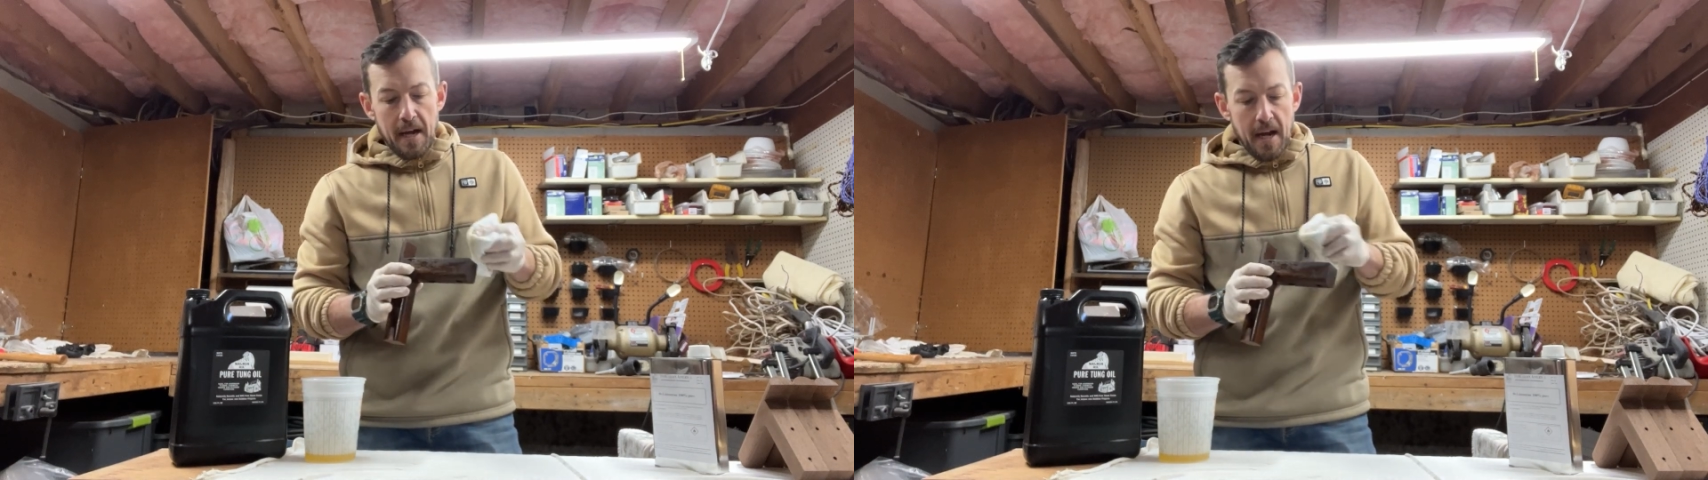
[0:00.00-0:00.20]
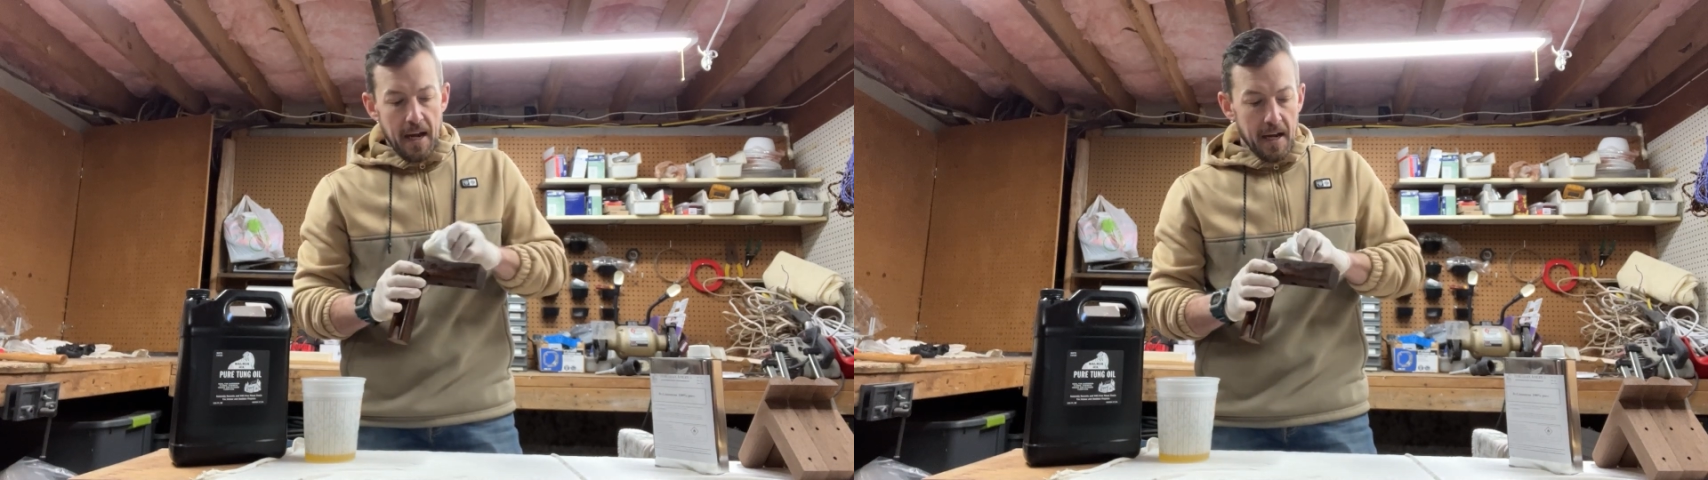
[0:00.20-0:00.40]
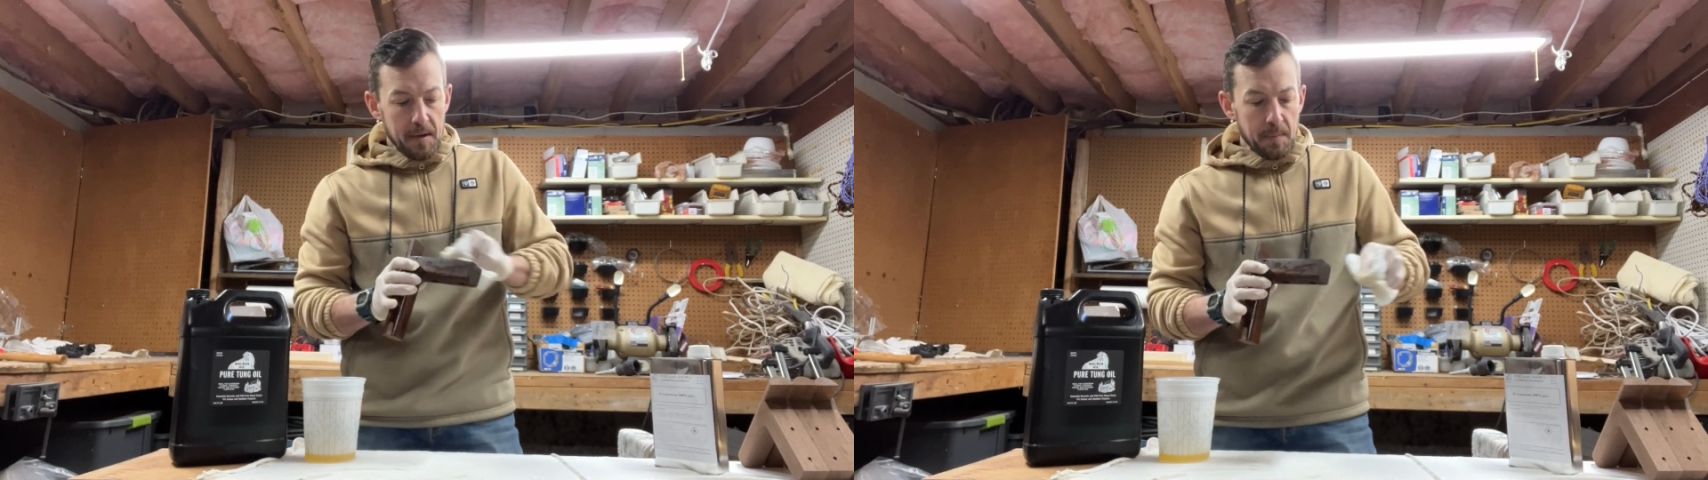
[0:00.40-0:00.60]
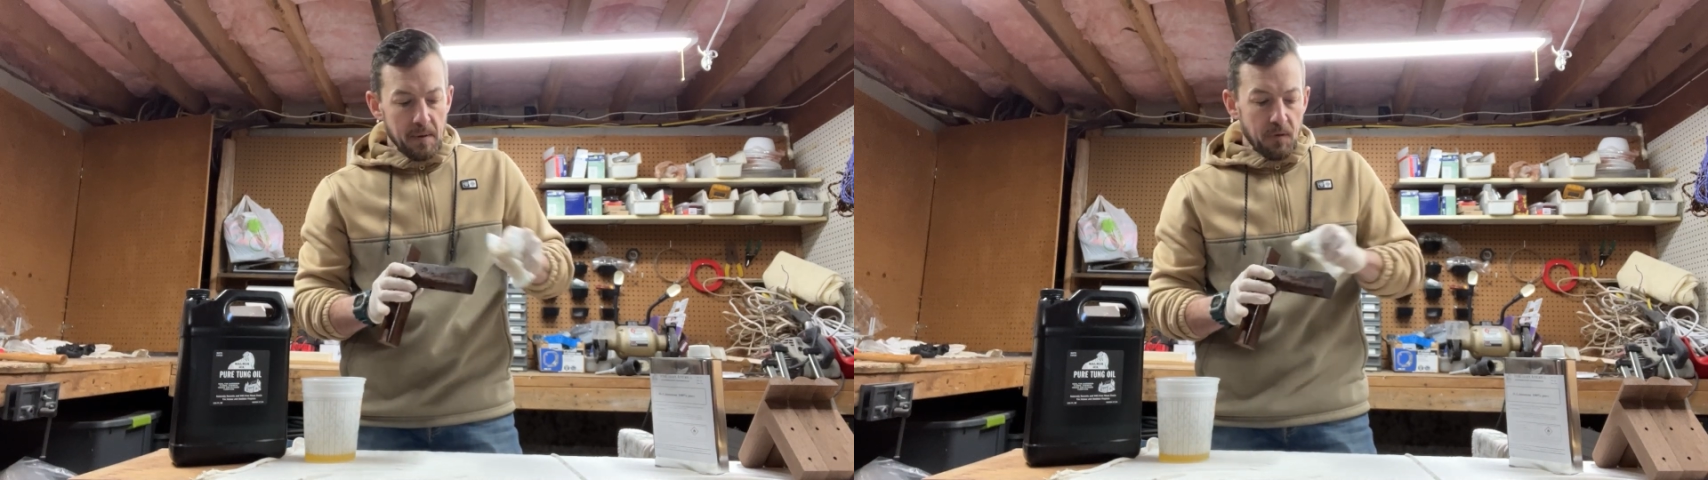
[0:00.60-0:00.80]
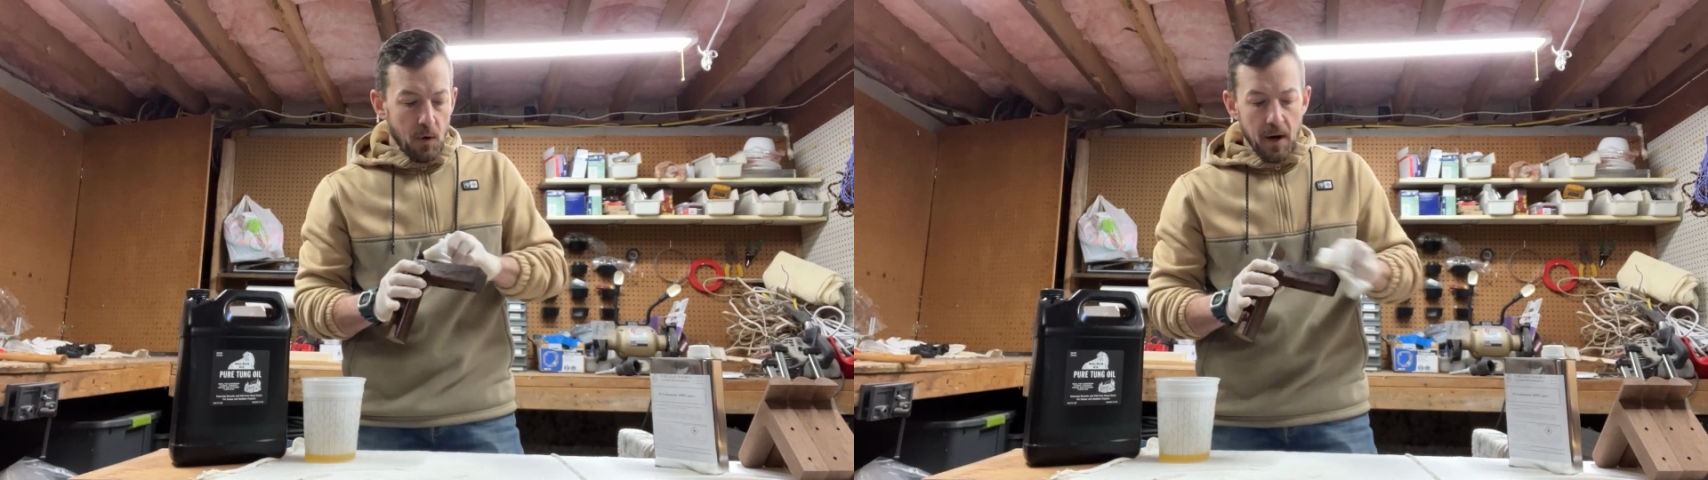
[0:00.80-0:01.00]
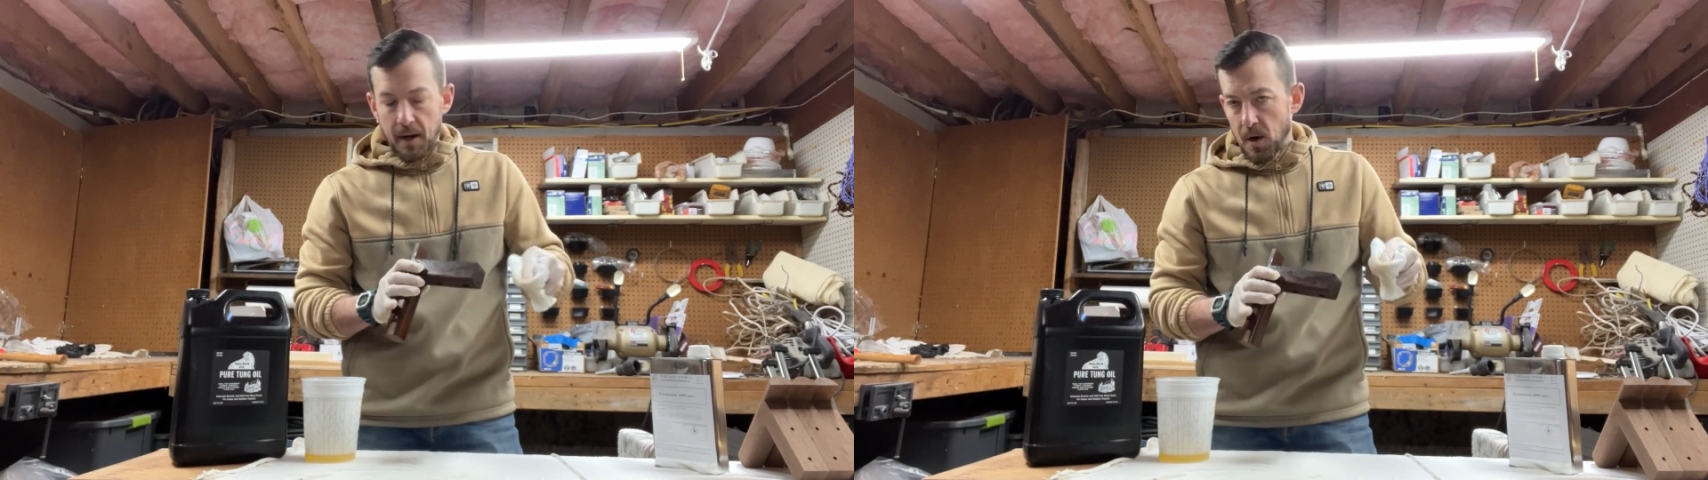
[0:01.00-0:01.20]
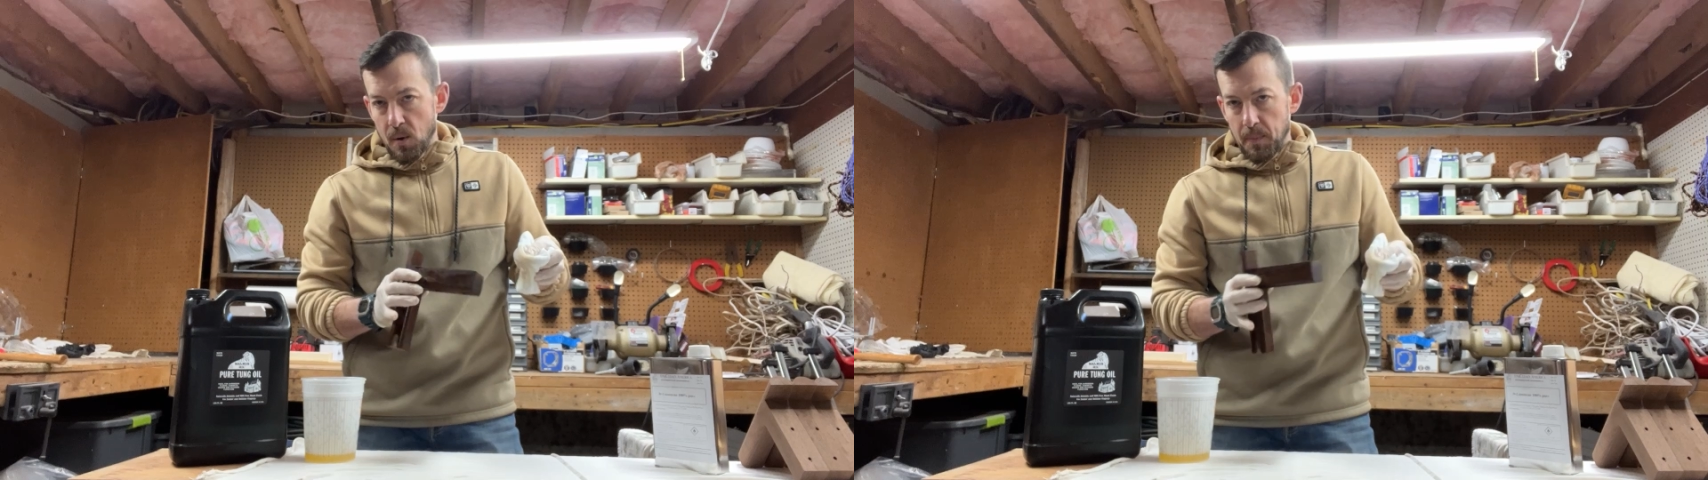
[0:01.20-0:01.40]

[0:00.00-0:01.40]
And before I go